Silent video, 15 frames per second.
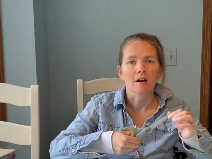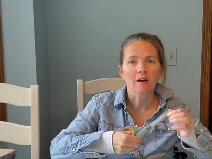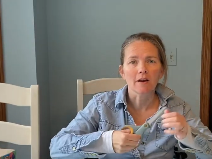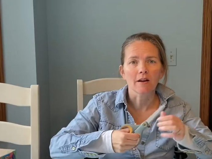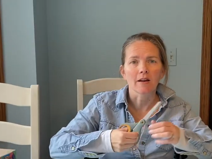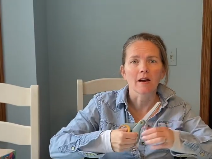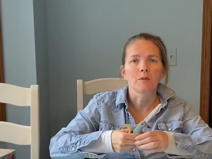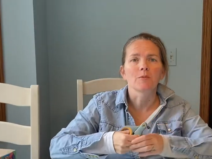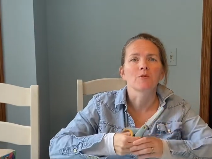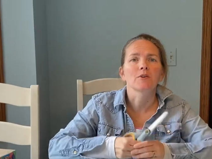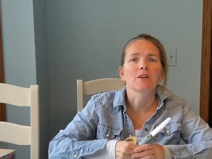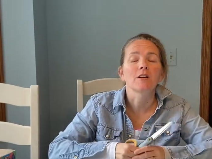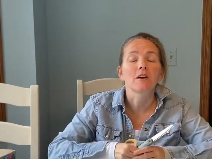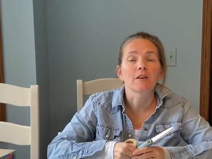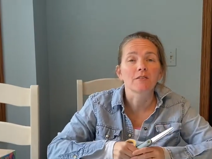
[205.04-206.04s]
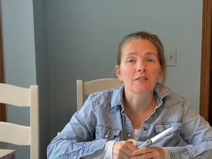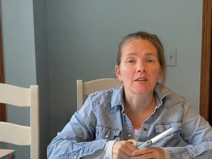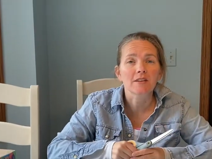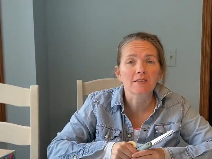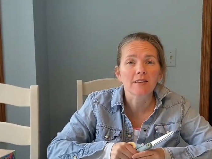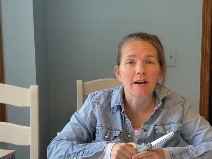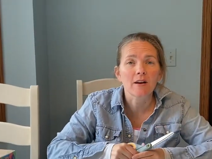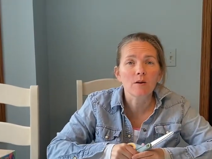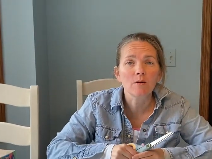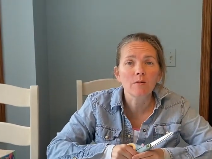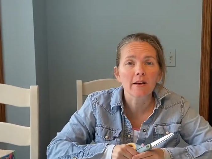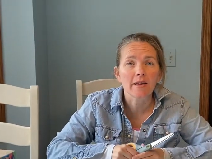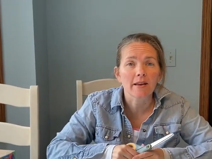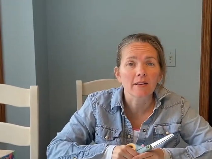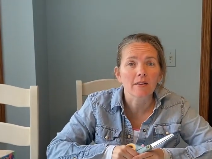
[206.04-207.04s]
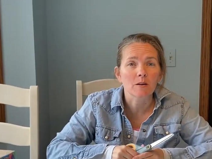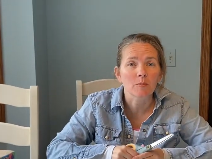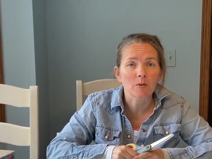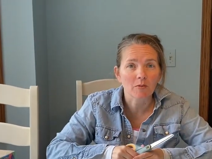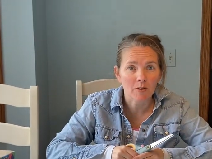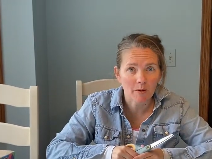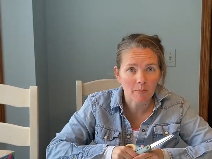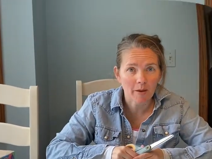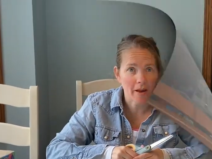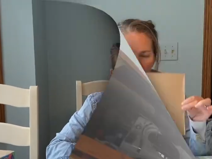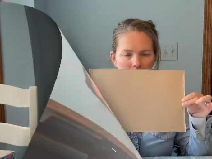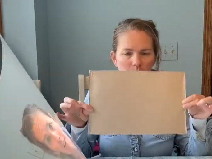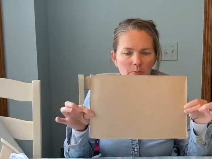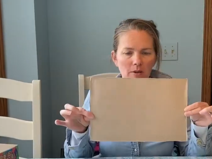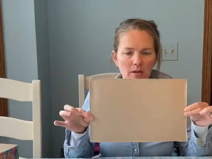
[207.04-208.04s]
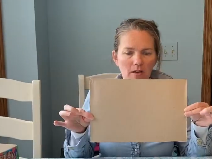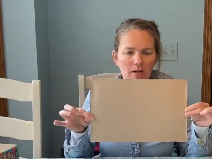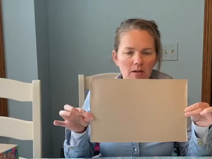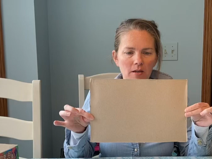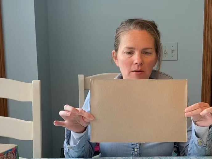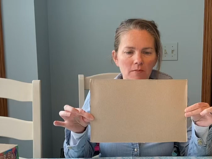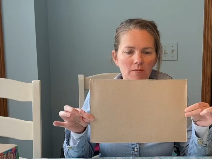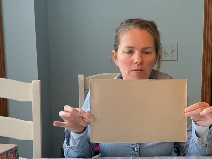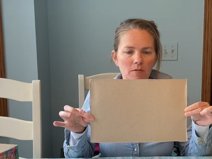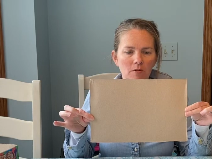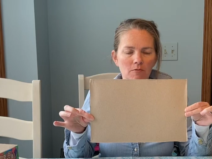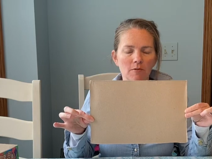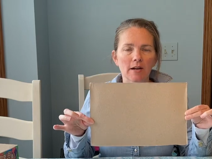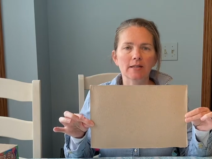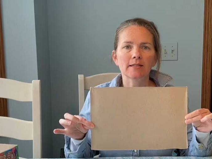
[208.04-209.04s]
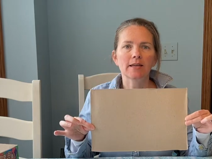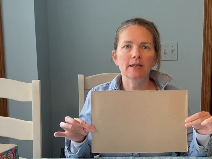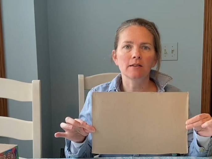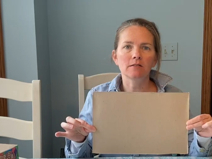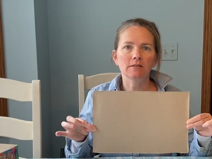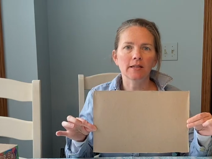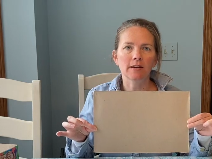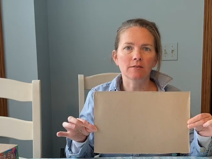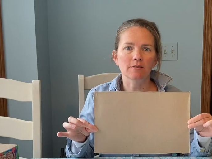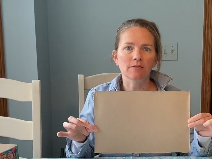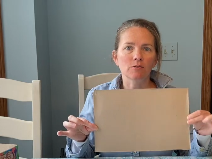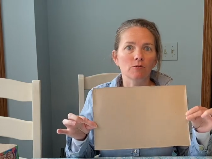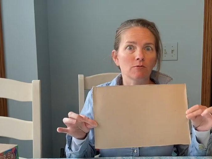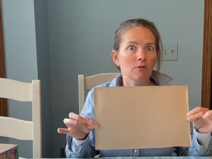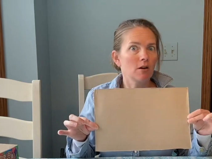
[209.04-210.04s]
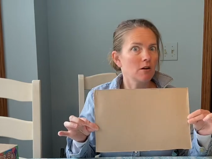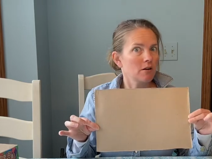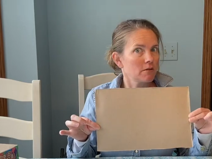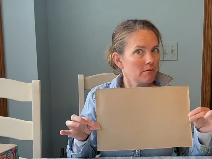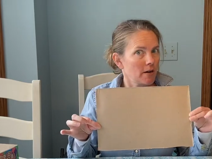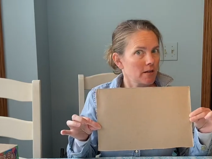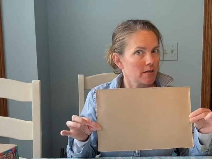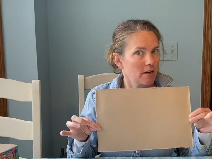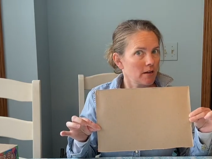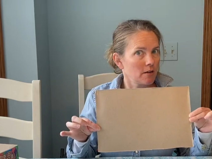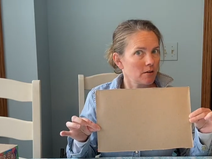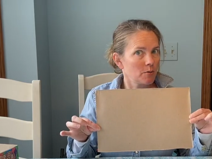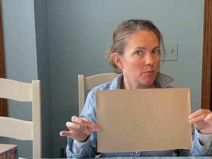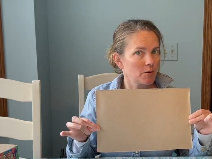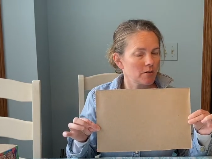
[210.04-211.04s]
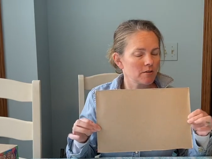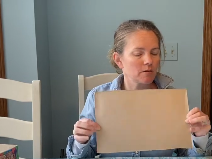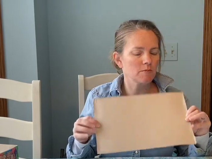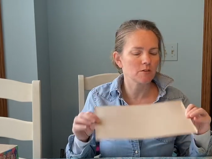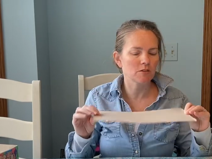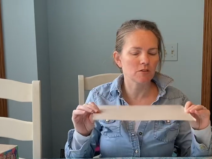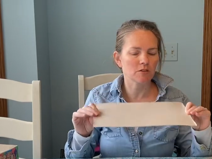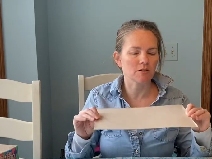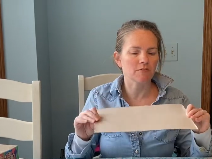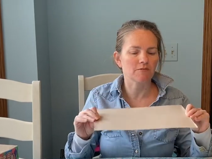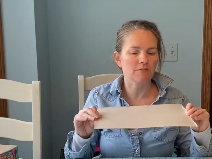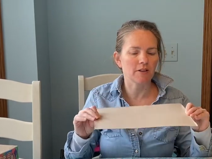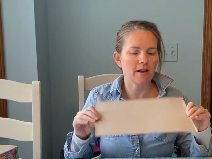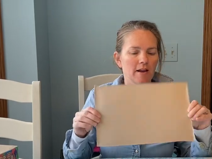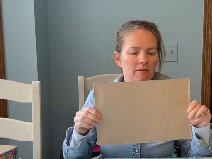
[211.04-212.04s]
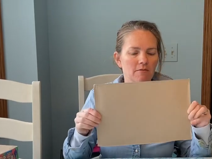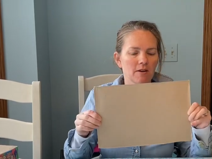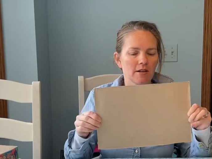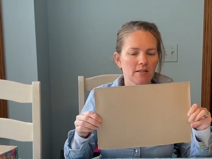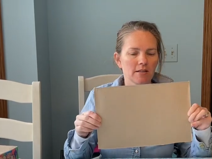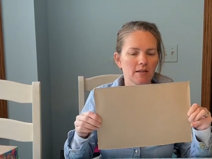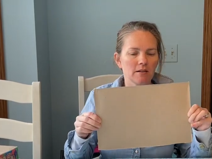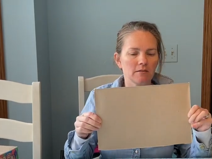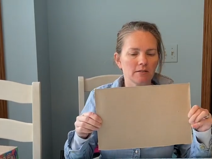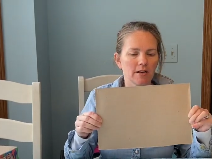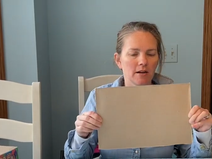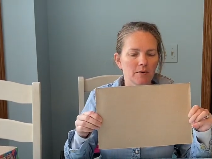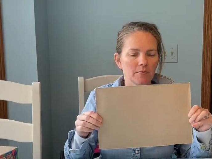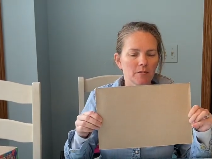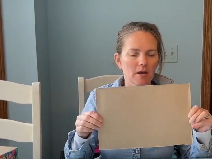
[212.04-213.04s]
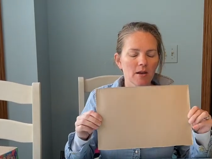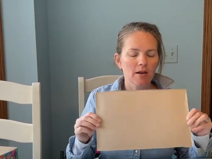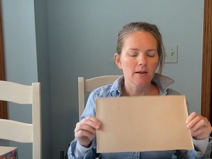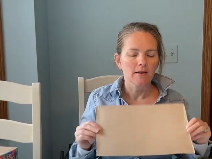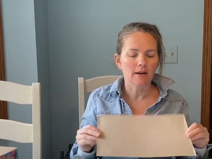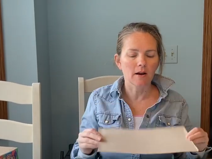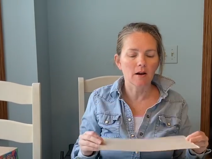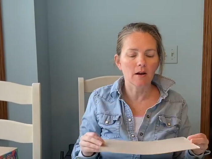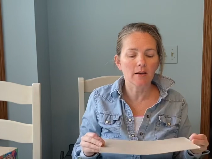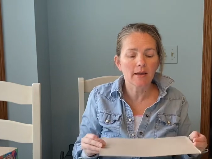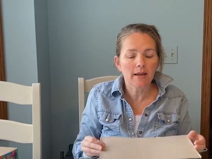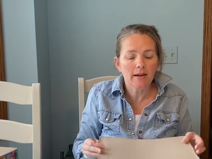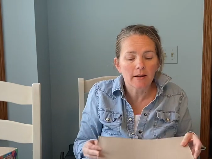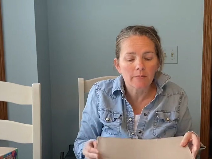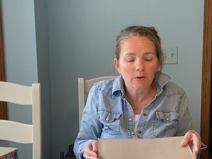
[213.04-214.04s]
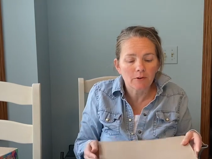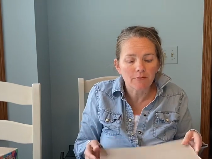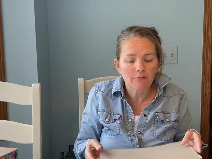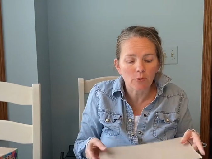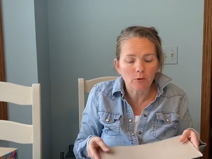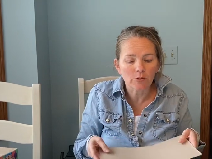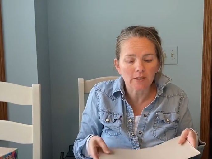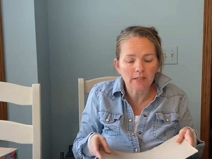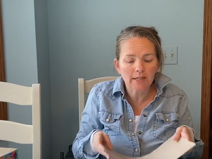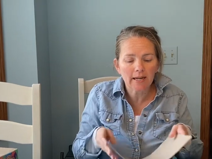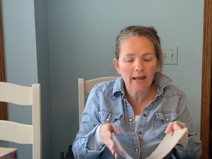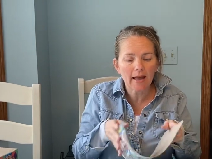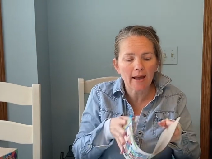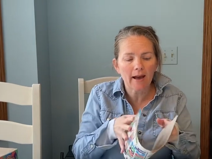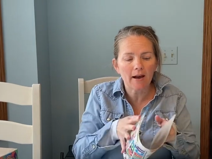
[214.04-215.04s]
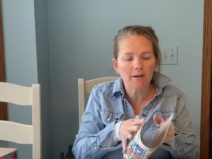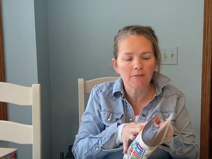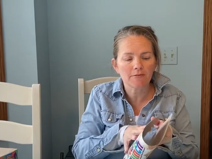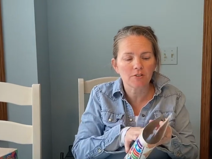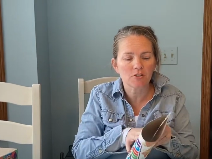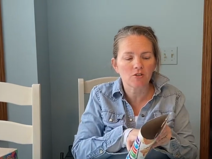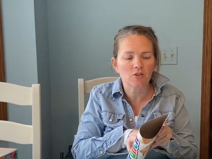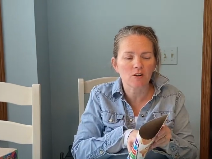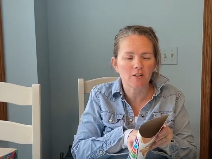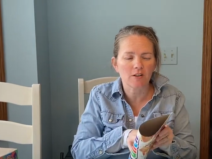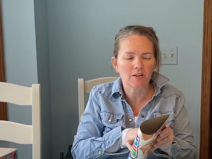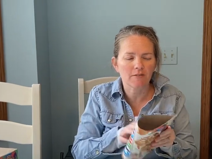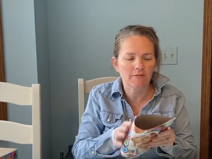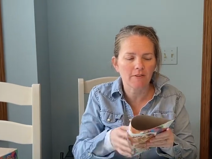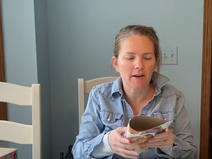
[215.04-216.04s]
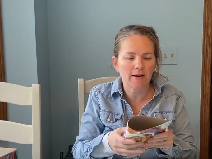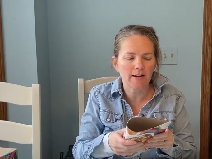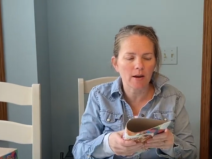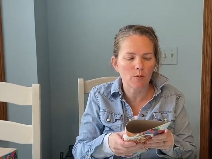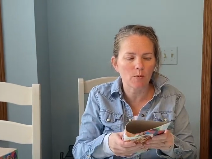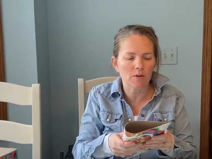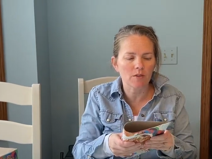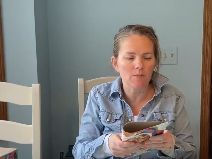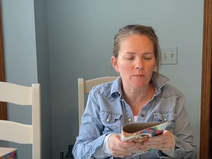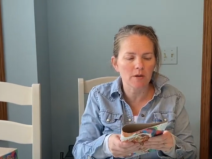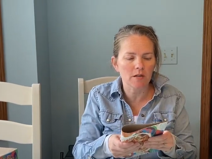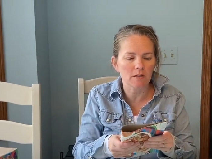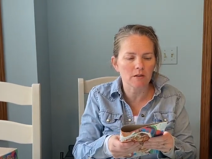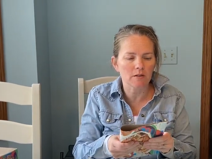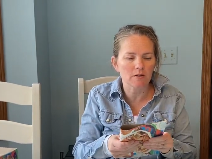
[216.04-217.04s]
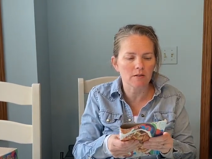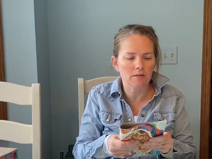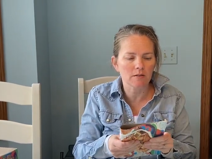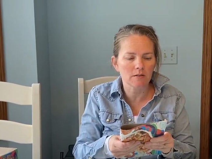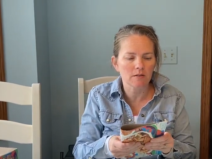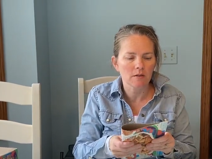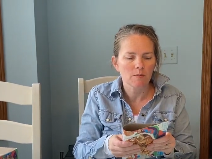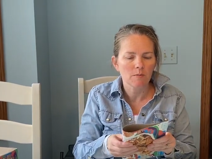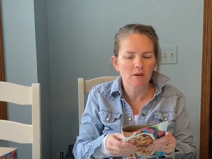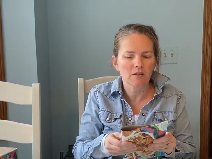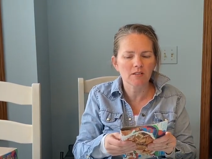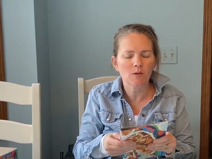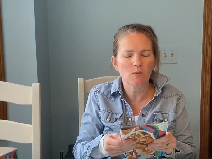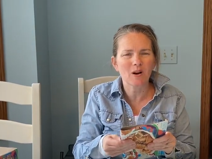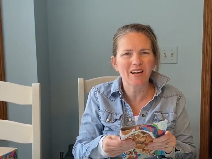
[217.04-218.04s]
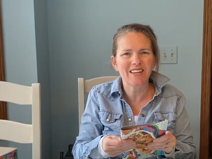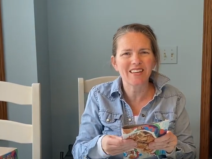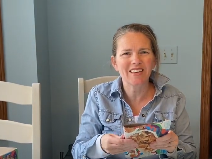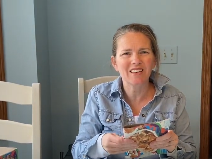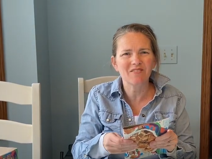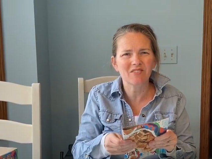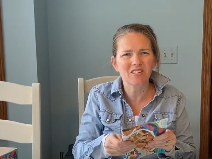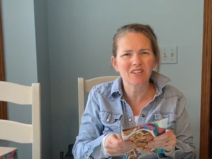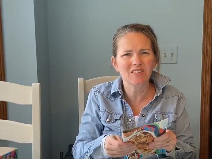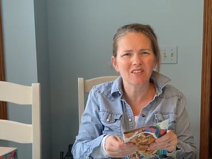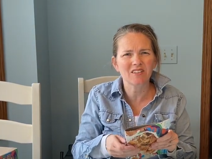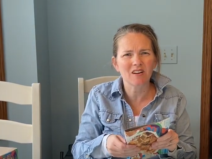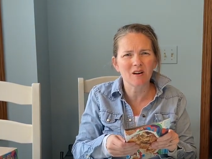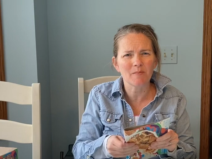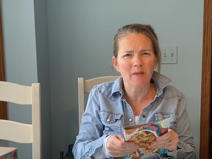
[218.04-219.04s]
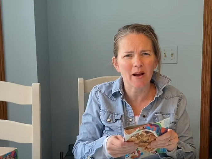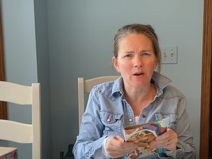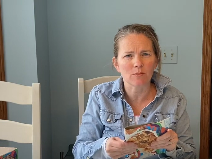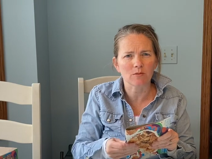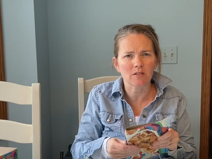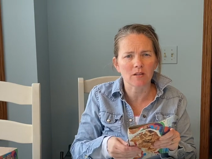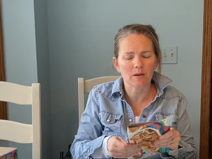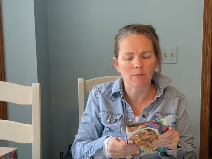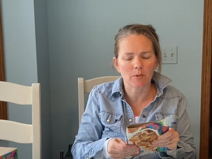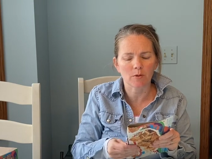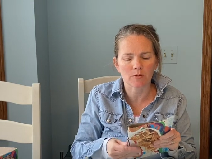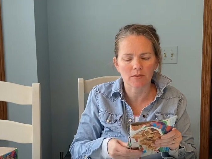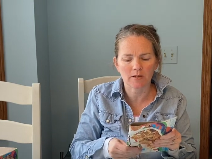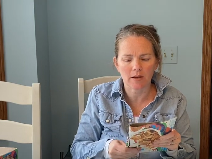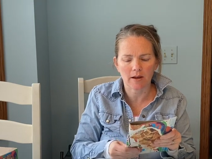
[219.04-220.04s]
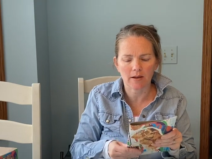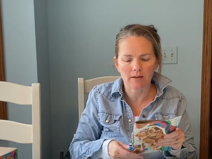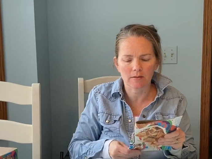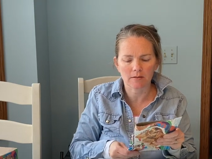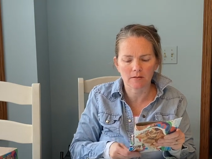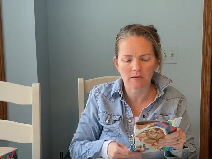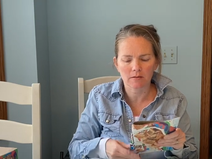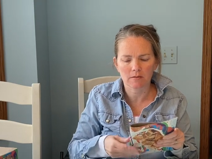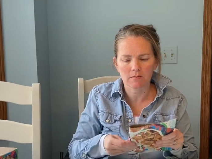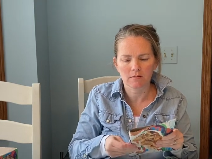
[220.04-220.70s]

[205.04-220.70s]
right, I'm going to cut these out and I'll be right back. Big rectangle now. It's no longer a rectangular prism. It's just a flat rectangle now. Now, again, I'm going to fold it in half to try to find out where the middle is because I want even amounts on both sides.